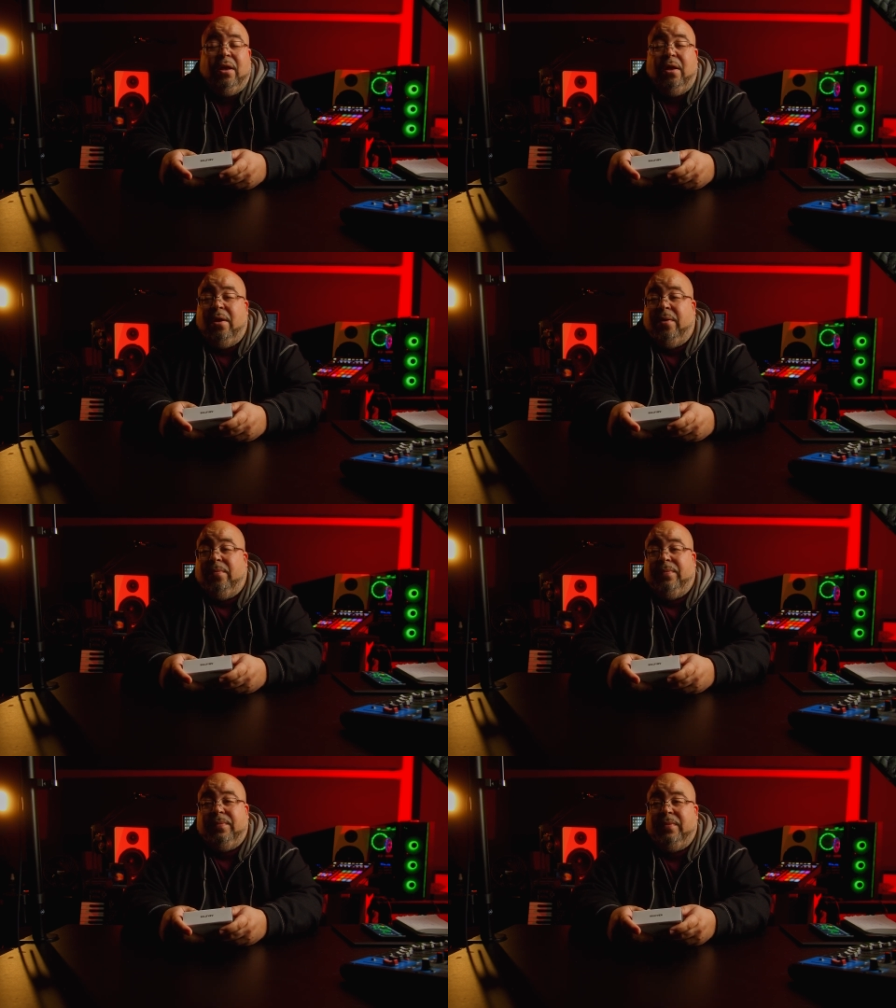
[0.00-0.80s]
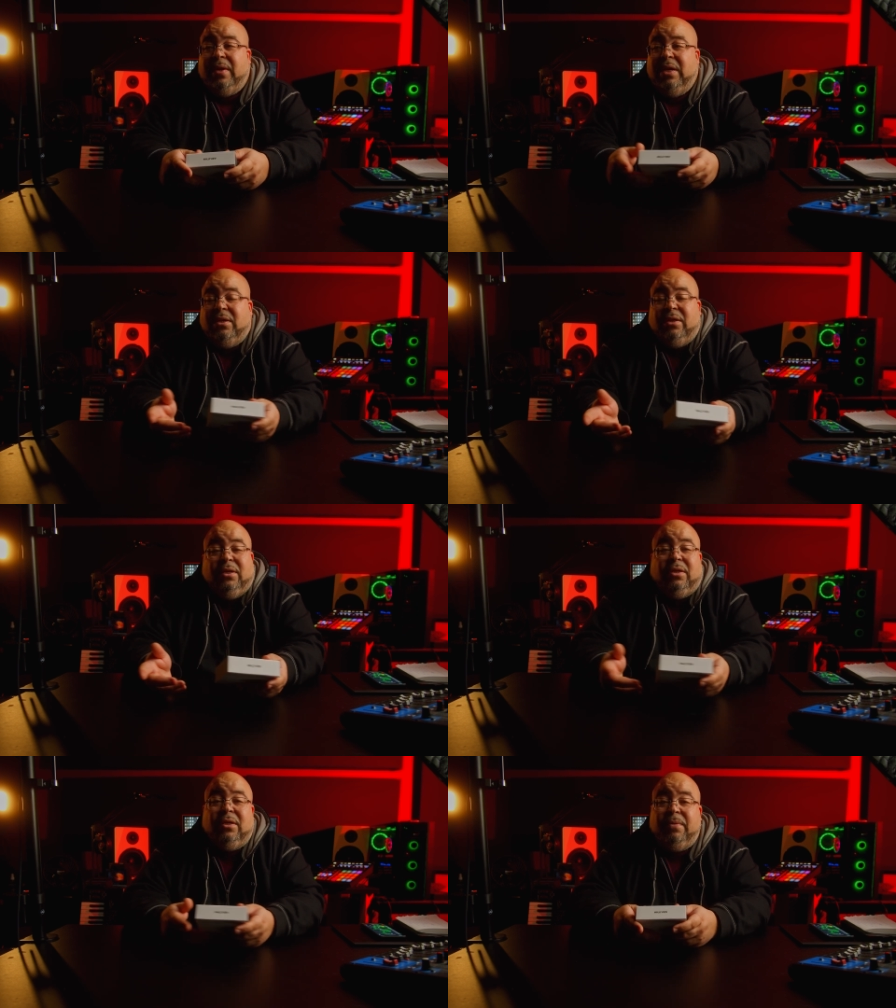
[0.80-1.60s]
Um, it
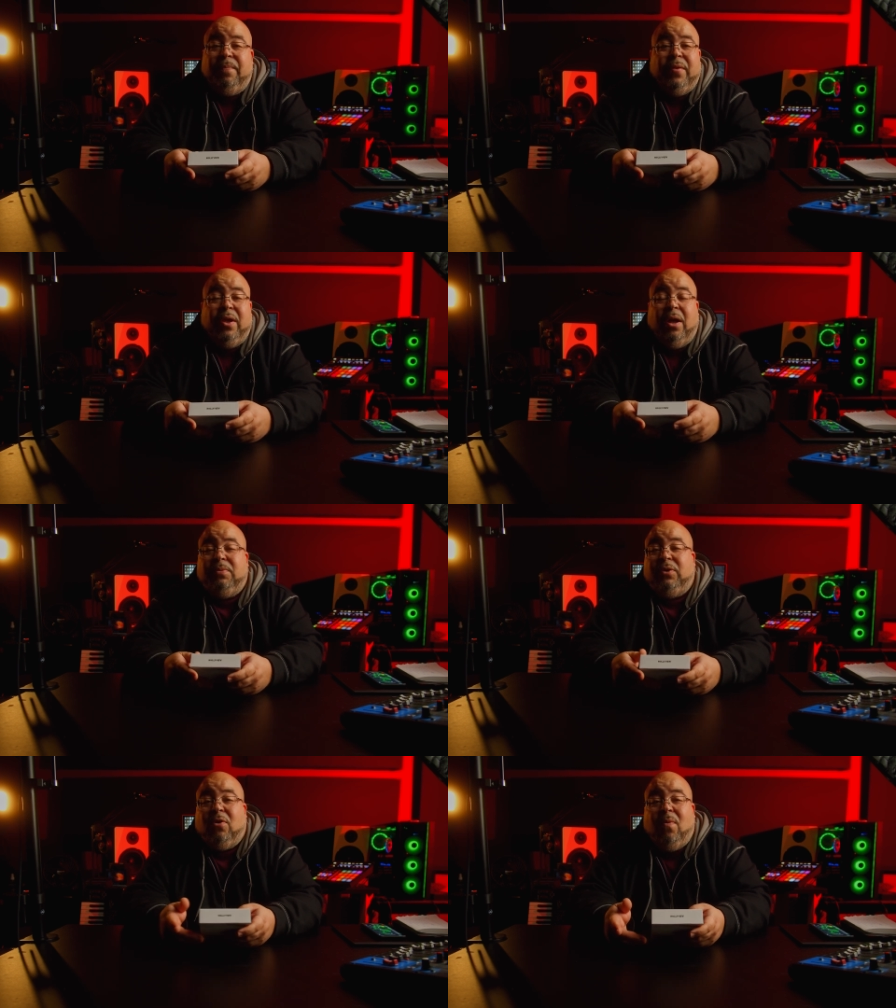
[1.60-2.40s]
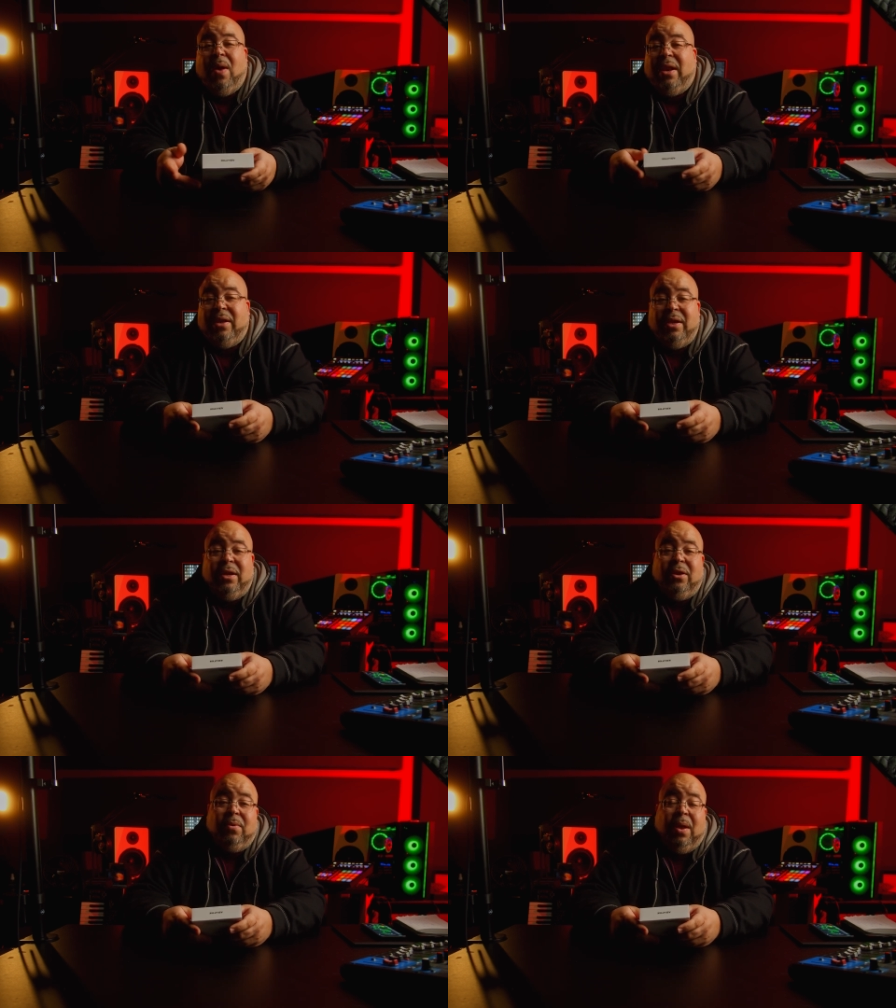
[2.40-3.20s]
just ups your quality
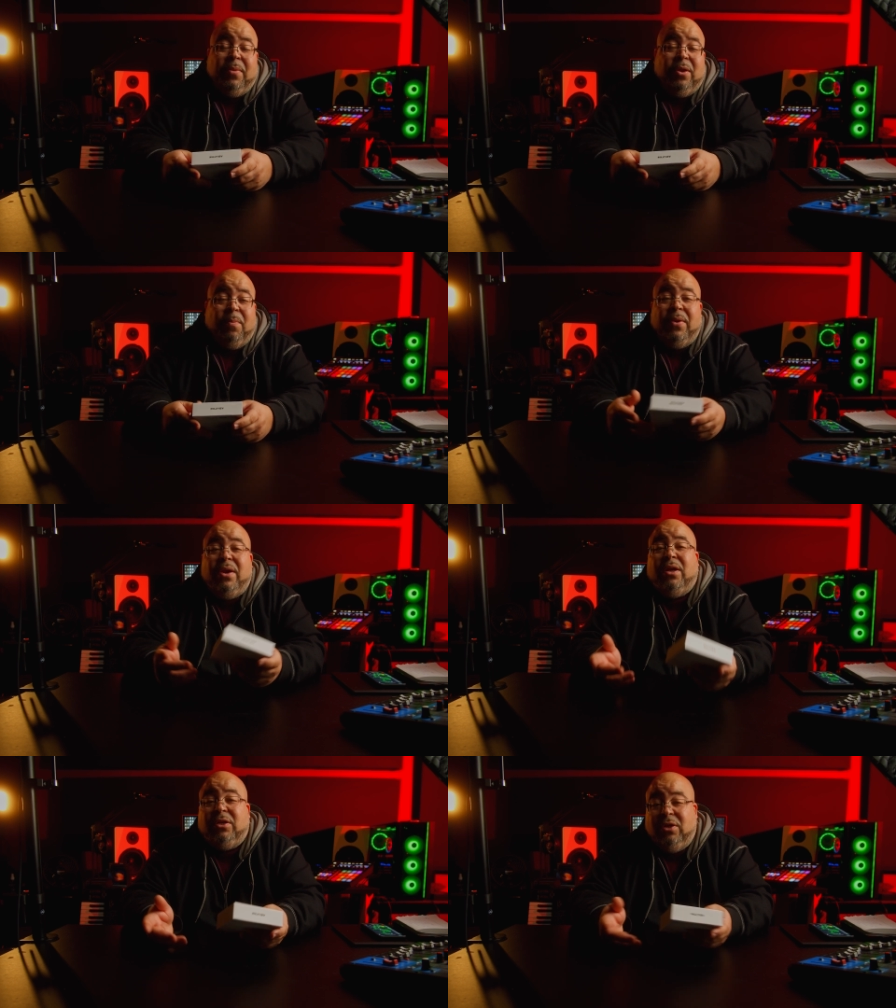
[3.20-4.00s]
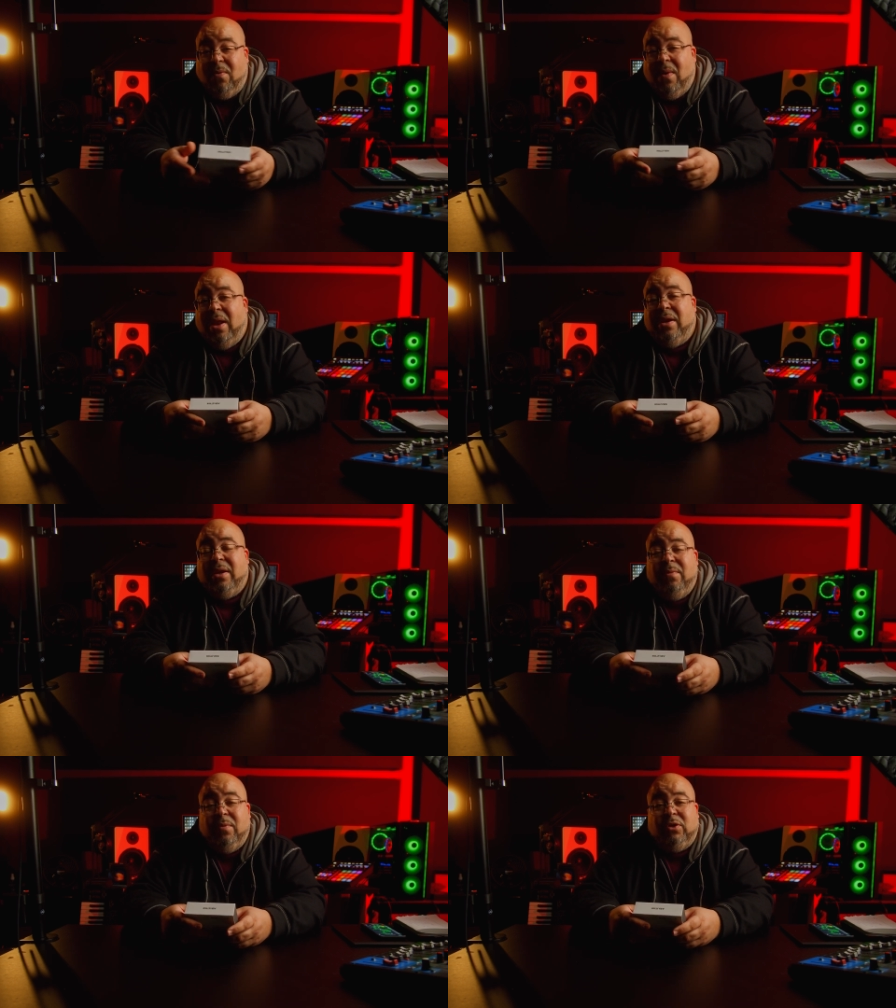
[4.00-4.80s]
and your I mean your production
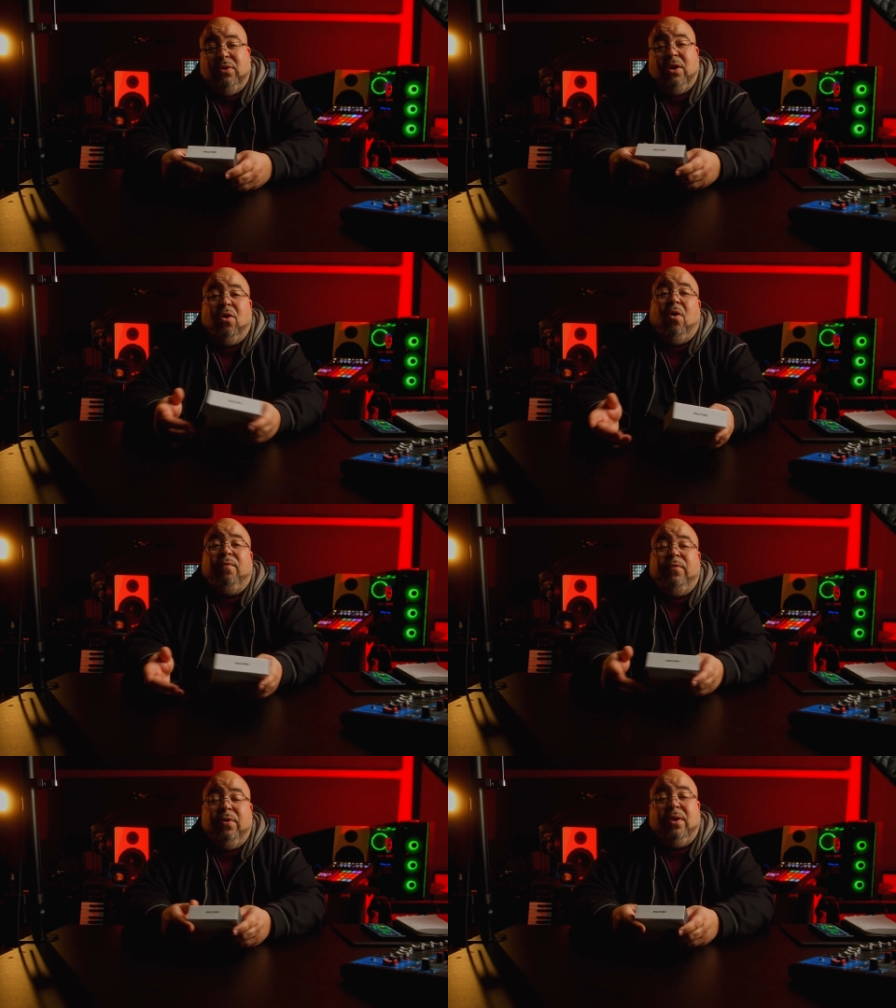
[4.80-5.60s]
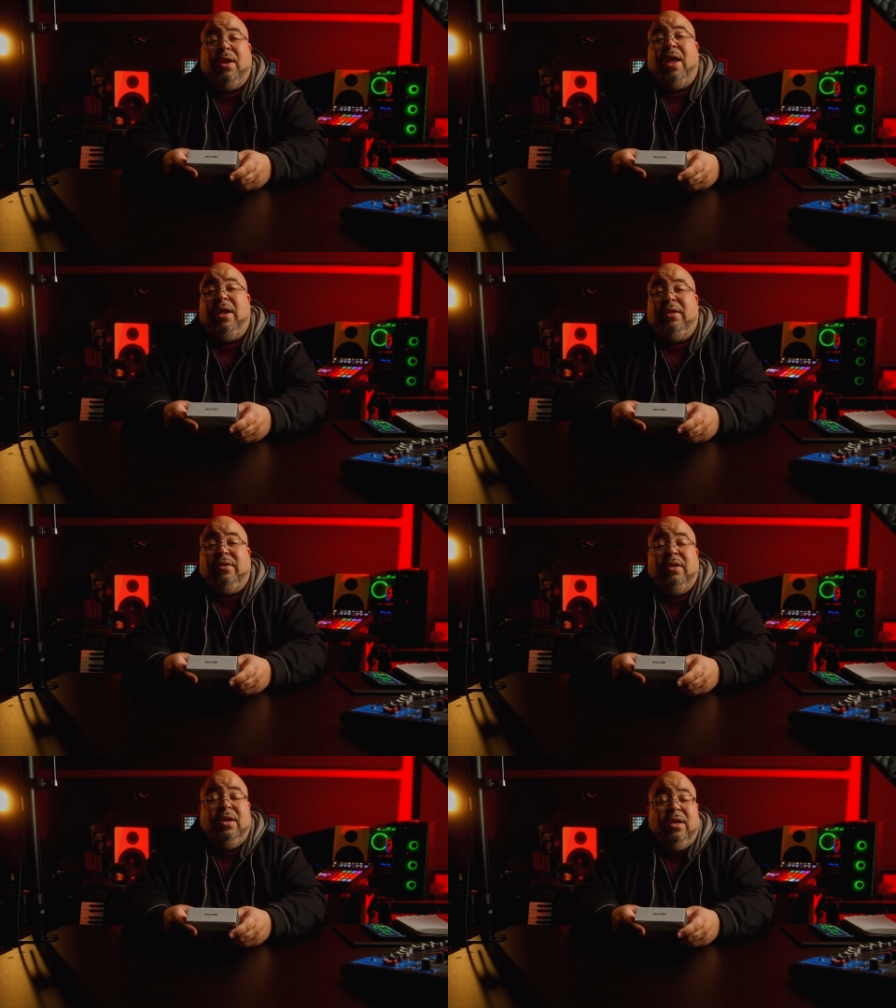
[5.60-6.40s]
quality, what you can offer your
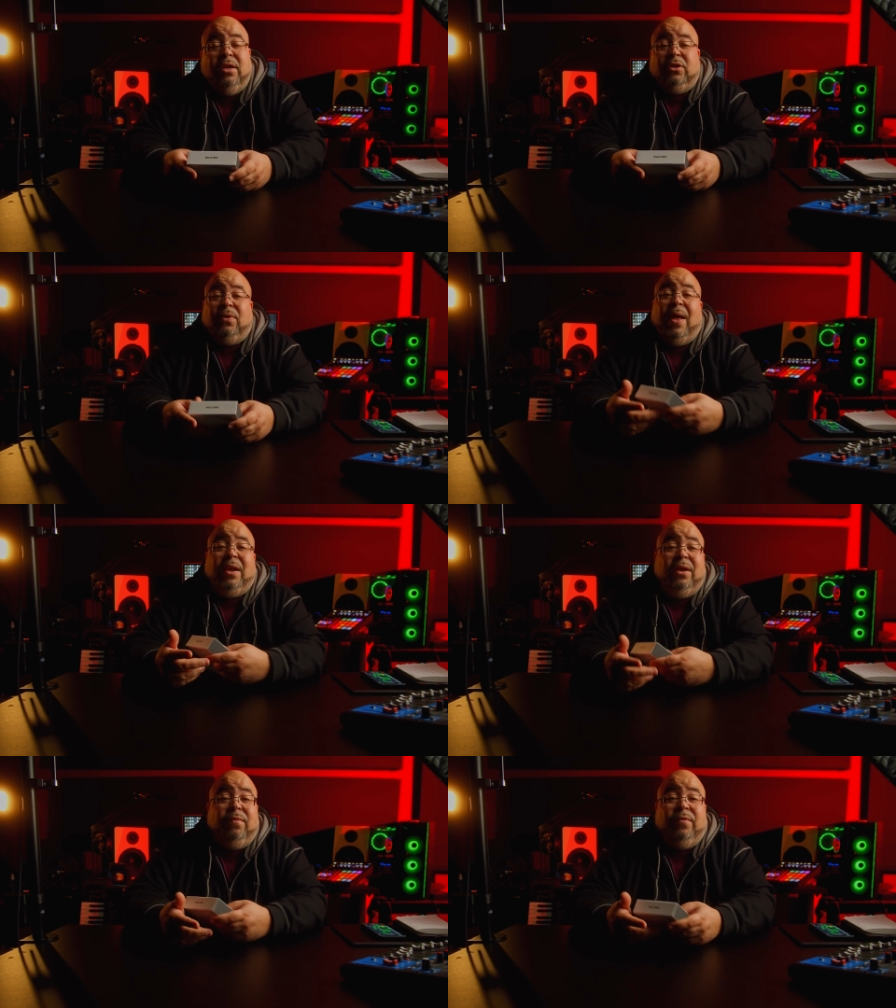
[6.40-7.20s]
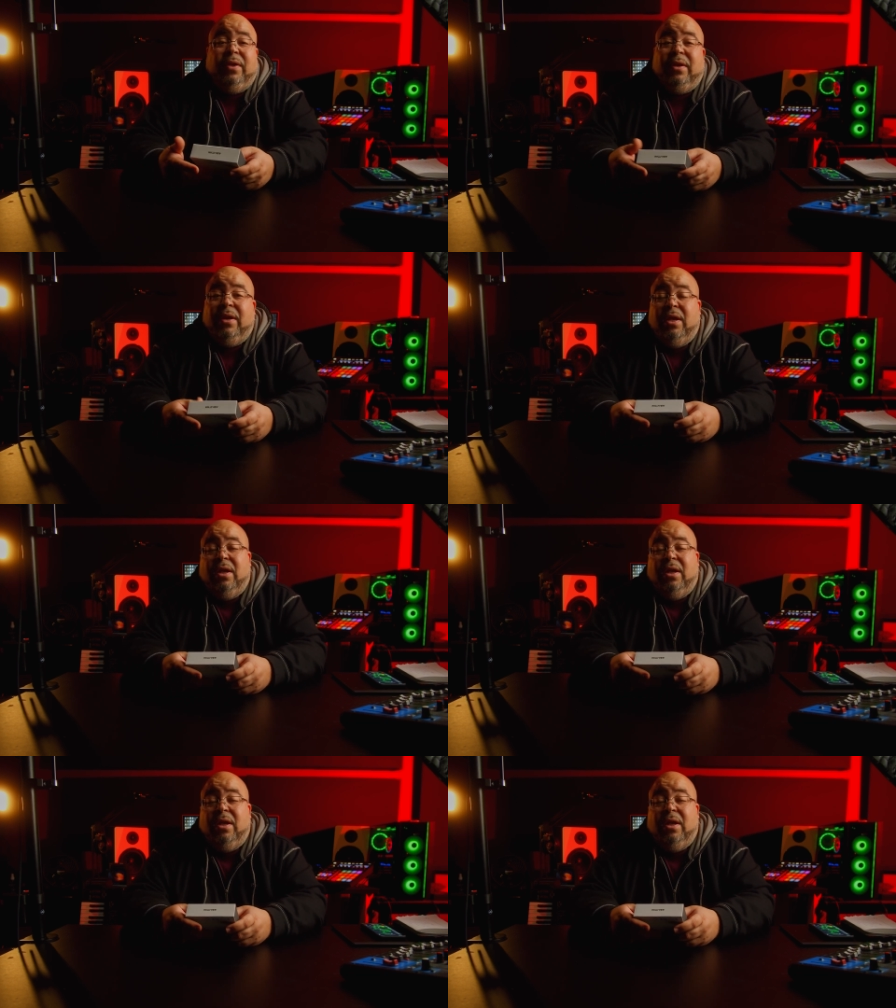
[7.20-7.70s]
clients. So I love it.